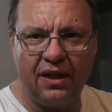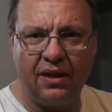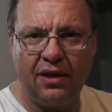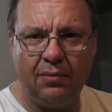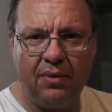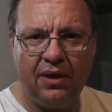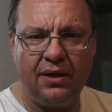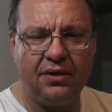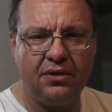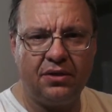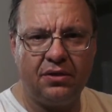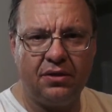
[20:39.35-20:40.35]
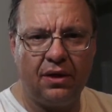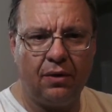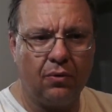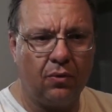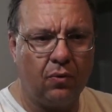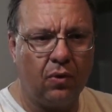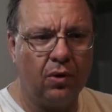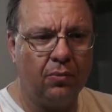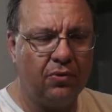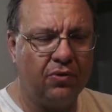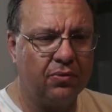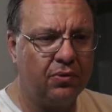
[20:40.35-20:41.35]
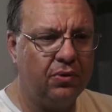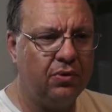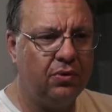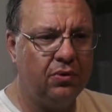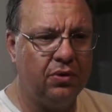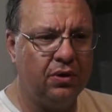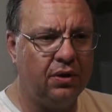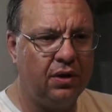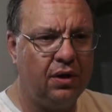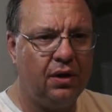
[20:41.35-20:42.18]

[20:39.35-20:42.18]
deli meats that were warmed through, and